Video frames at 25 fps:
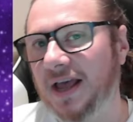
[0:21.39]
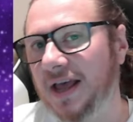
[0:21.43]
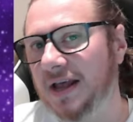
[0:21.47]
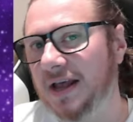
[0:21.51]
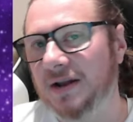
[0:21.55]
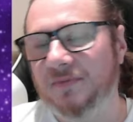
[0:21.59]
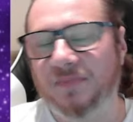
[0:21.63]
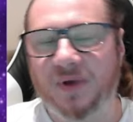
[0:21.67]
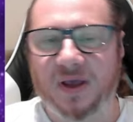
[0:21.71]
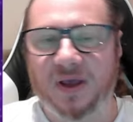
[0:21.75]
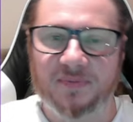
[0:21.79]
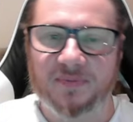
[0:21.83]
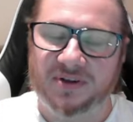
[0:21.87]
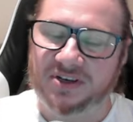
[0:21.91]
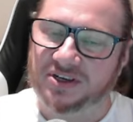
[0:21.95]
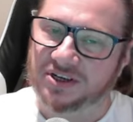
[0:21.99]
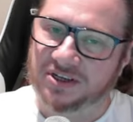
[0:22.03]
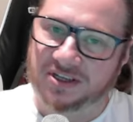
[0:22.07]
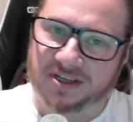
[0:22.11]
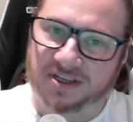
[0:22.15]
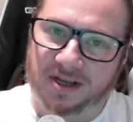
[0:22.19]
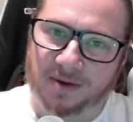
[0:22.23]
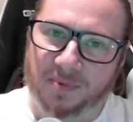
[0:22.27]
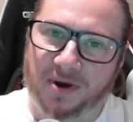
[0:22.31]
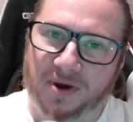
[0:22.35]
and maybe
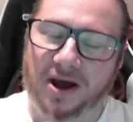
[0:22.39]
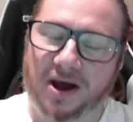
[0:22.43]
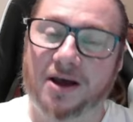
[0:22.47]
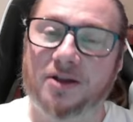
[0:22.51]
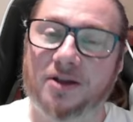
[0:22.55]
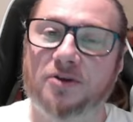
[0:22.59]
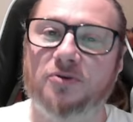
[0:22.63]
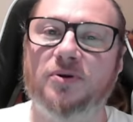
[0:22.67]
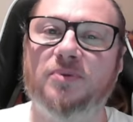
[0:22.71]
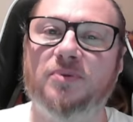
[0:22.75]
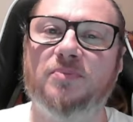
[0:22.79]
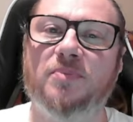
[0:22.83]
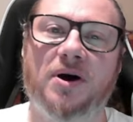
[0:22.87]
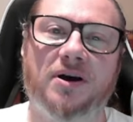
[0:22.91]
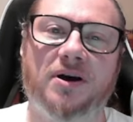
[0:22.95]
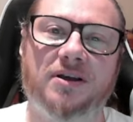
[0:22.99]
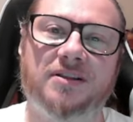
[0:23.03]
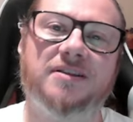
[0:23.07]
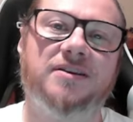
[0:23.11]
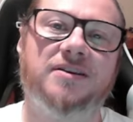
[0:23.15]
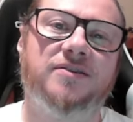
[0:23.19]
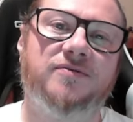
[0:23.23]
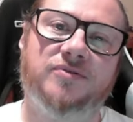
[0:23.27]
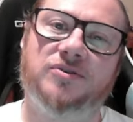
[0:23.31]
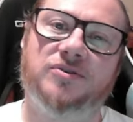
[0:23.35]
just some kind of
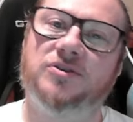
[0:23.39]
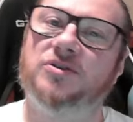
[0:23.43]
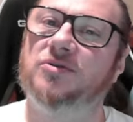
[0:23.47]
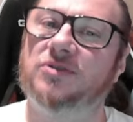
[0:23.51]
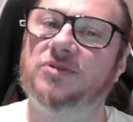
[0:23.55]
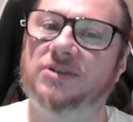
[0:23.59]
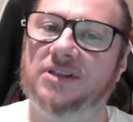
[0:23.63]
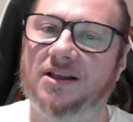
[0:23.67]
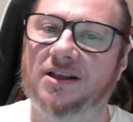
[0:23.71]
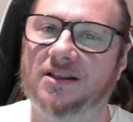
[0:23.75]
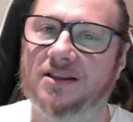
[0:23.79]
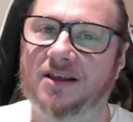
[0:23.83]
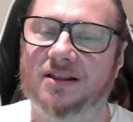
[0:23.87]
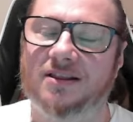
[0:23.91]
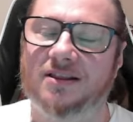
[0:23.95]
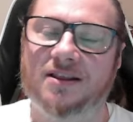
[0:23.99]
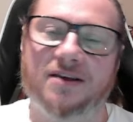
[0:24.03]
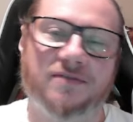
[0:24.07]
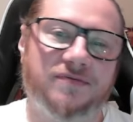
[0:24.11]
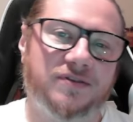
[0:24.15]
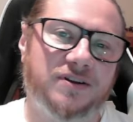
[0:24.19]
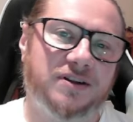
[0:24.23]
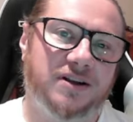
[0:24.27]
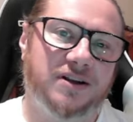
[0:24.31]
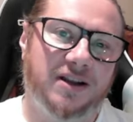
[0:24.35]
reminder for those that are
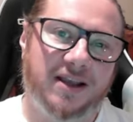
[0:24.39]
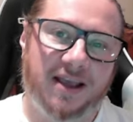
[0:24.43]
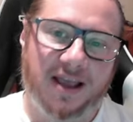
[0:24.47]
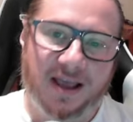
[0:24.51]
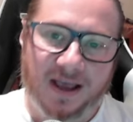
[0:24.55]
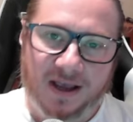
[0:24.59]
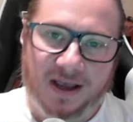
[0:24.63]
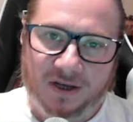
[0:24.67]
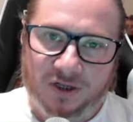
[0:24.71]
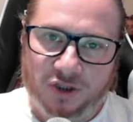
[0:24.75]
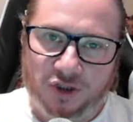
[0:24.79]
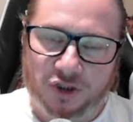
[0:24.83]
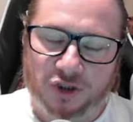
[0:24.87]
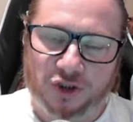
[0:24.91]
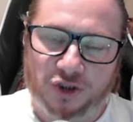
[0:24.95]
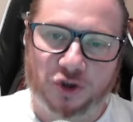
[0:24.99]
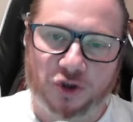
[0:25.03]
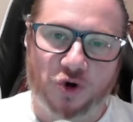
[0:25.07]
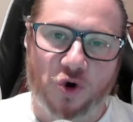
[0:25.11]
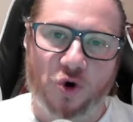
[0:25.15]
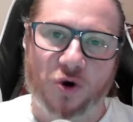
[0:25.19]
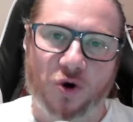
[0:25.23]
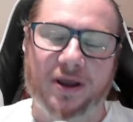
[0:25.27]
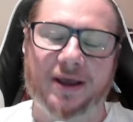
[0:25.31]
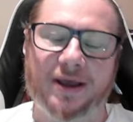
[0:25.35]
definitely
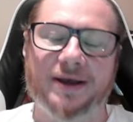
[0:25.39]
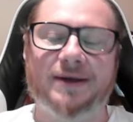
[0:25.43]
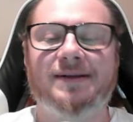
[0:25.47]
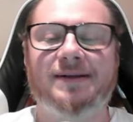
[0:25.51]
stronger